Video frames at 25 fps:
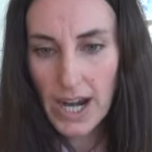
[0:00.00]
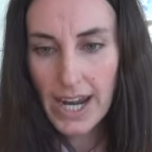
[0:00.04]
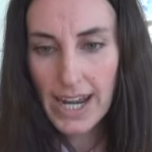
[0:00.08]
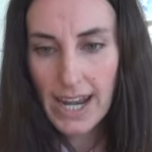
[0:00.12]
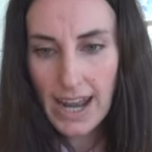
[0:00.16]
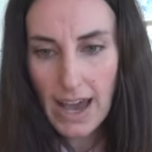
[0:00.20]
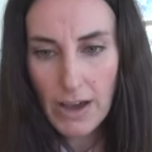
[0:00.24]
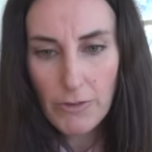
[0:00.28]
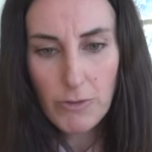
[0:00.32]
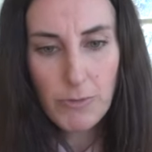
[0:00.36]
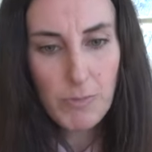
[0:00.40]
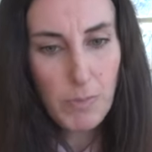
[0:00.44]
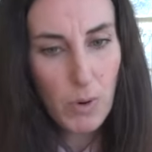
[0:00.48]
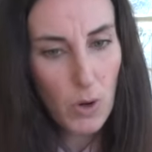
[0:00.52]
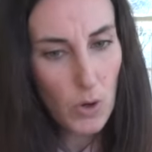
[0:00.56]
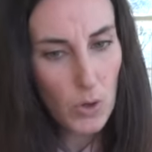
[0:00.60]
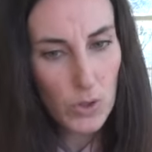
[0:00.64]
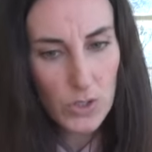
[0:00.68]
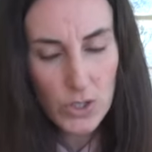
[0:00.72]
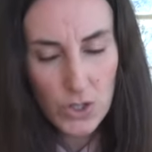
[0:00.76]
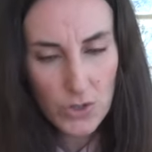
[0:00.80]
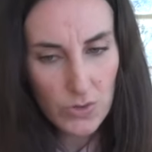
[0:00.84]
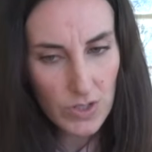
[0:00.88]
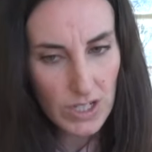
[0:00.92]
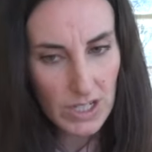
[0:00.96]
I love
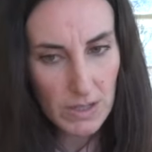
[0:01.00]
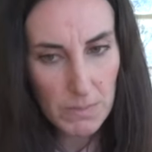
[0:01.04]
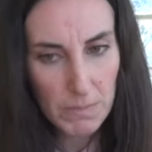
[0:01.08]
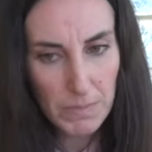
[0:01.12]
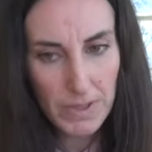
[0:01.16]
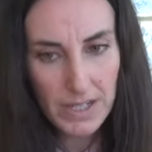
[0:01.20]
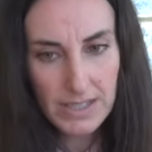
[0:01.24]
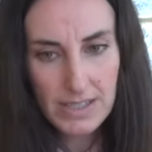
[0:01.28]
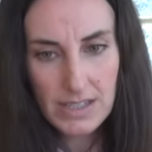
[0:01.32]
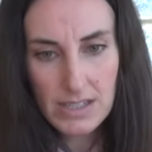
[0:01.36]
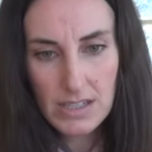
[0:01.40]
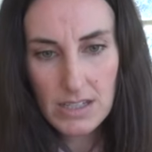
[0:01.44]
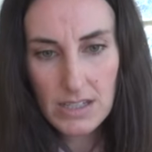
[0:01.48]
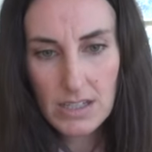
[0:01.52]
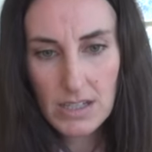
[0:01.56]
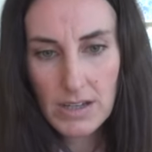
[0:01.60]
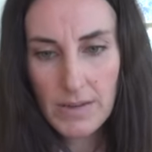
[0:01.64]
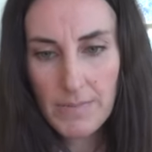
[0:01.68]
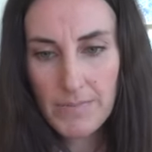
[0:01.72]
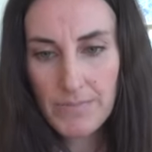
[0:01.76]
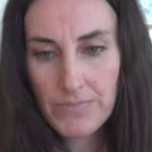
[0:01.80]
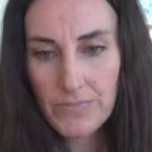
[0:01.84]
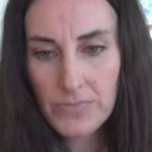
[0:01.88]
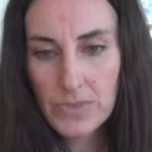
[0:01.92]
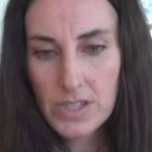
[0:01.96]
poetry, but
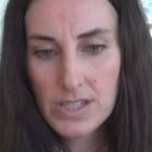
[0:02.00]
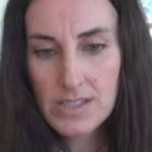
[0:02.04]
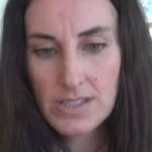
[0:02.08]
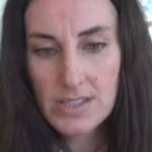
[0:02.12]
um,